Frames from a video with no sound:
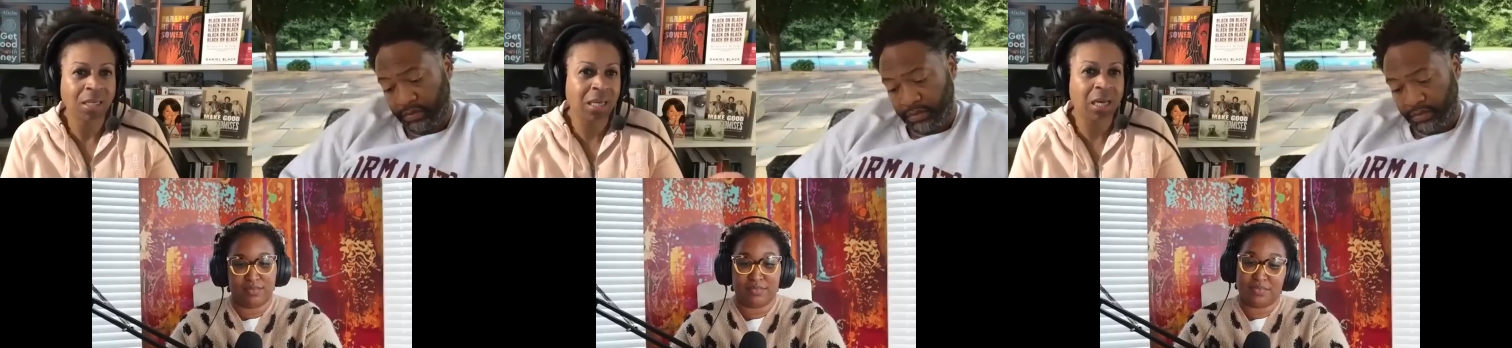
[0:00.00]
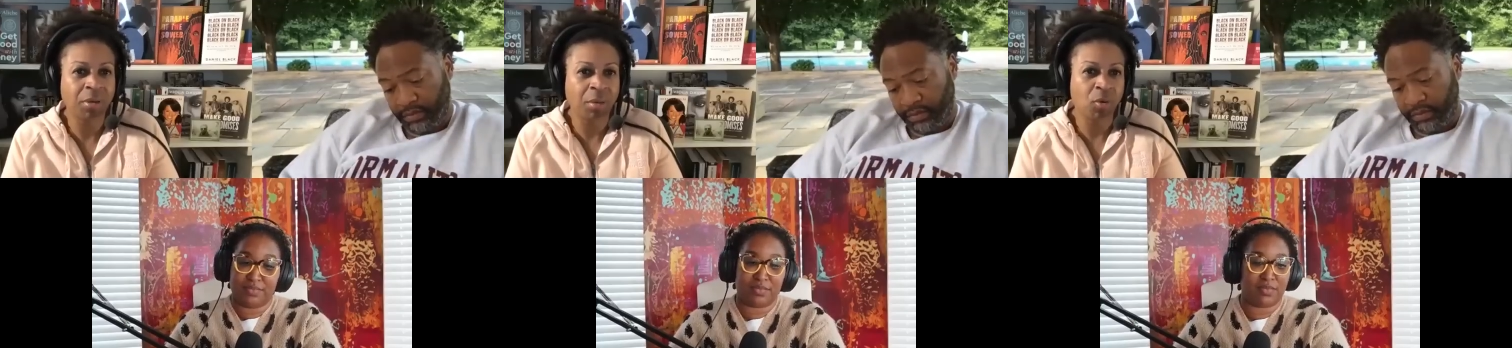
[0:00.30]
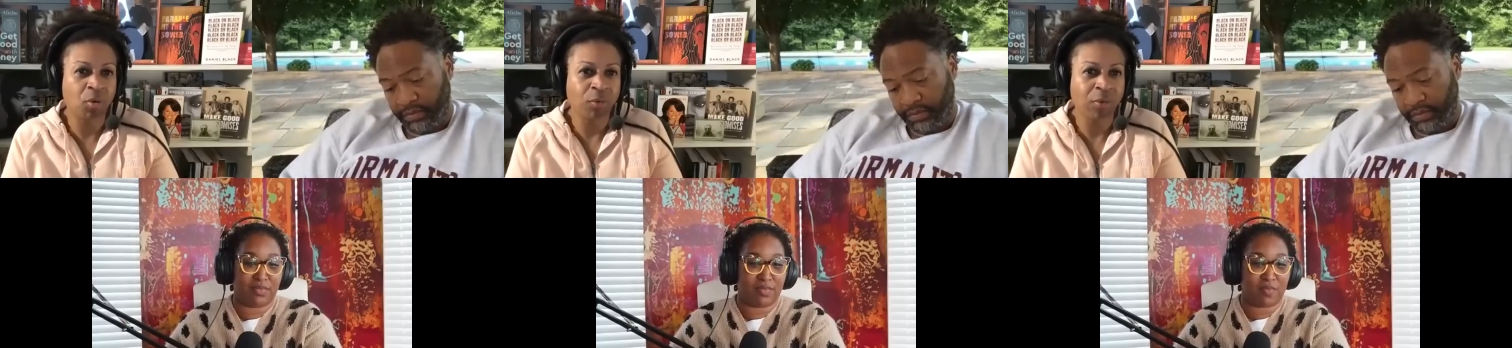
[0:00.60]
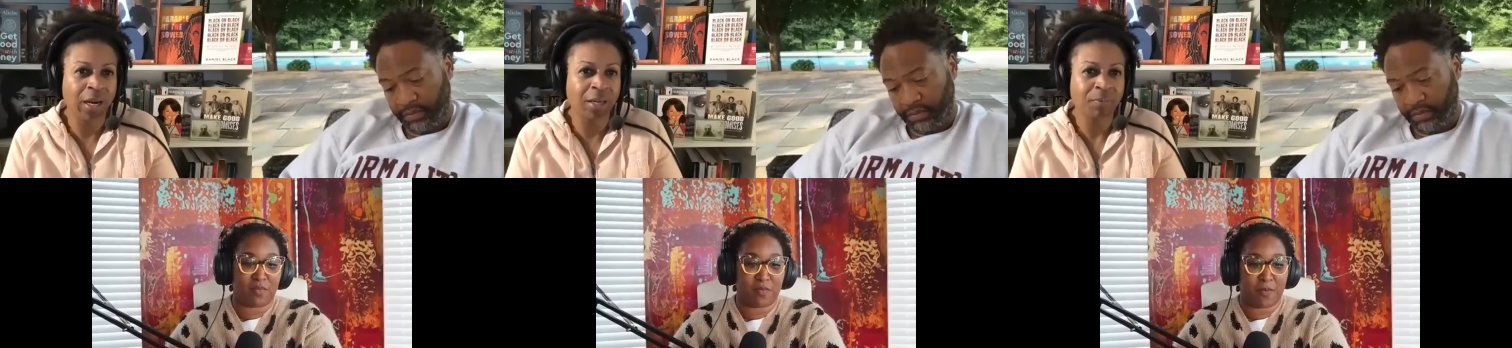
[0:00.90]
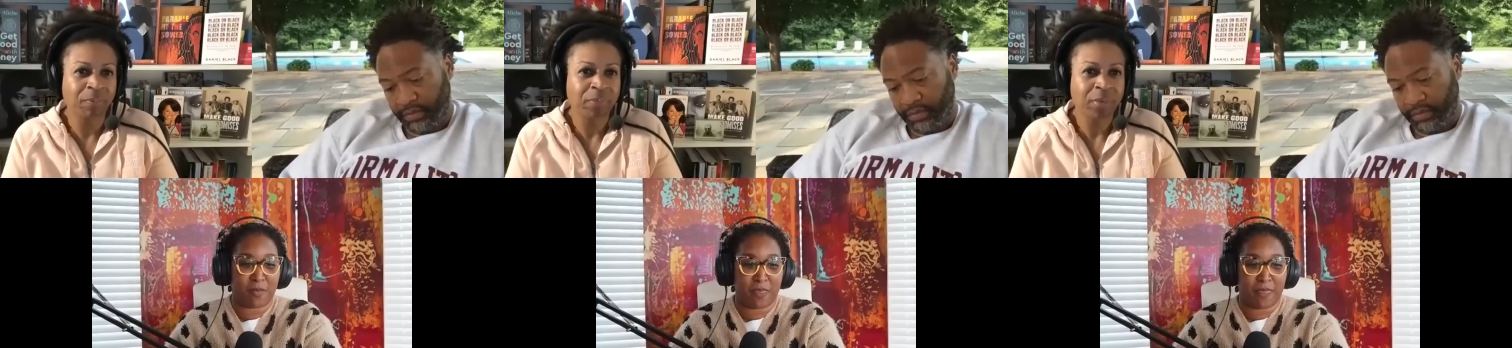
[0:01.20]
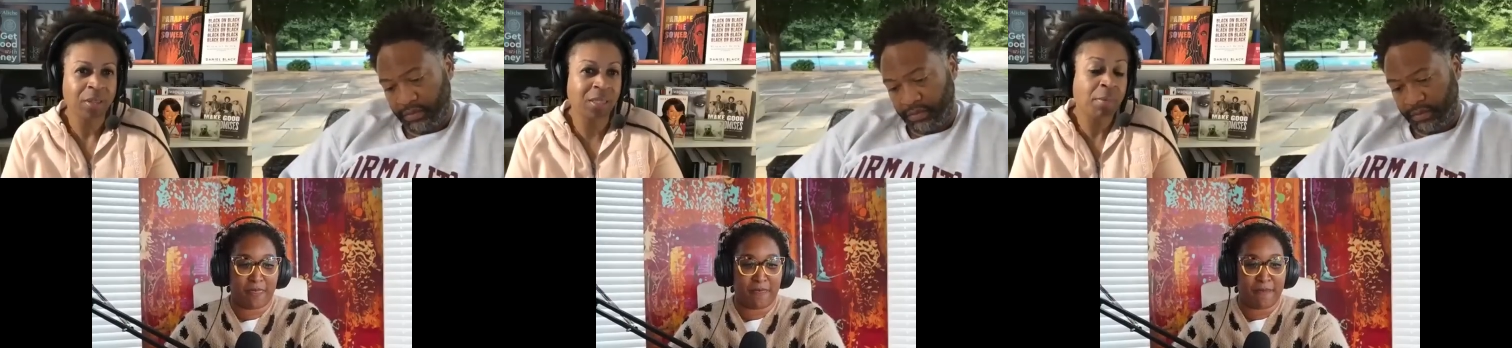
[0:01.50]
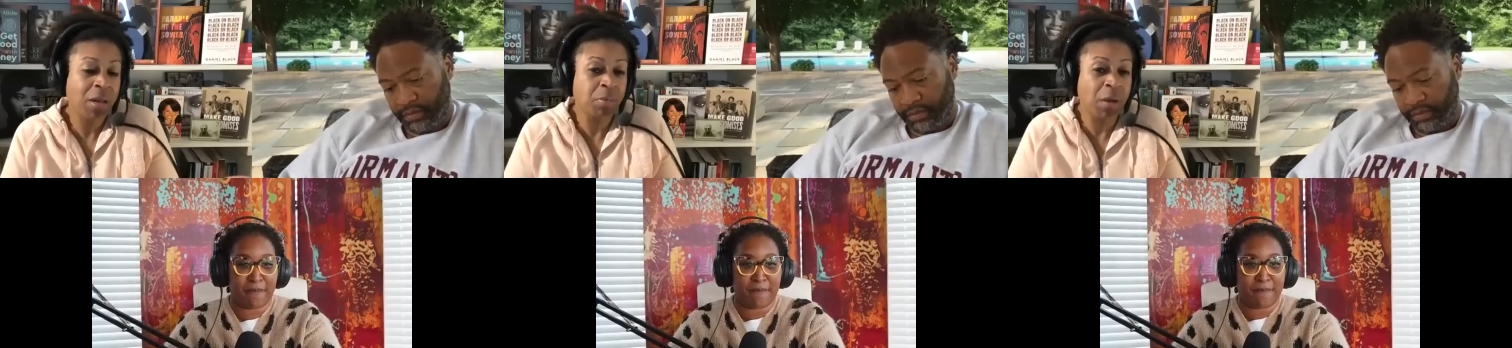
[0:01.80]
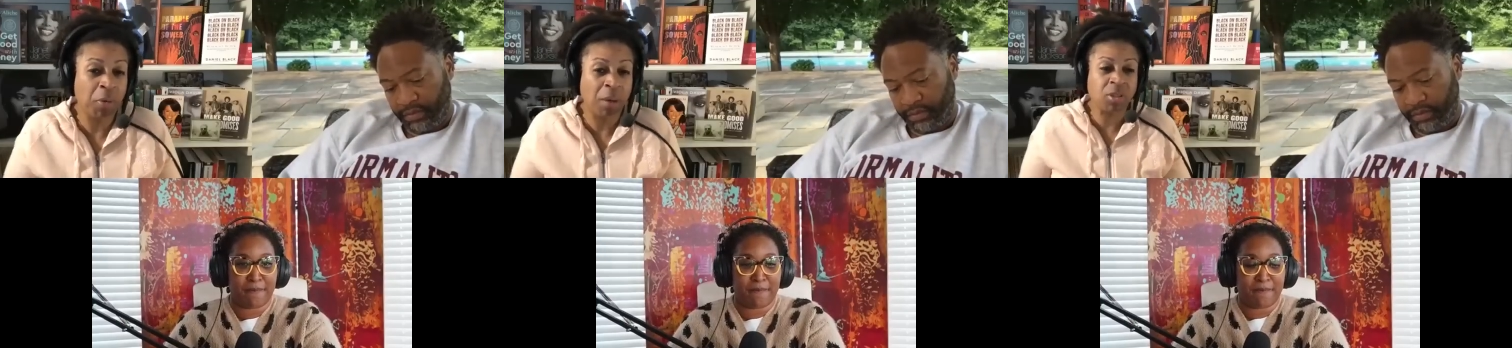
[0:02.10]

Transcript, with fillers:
Speaker 1: That's got to be the move, right? Because I, I, I,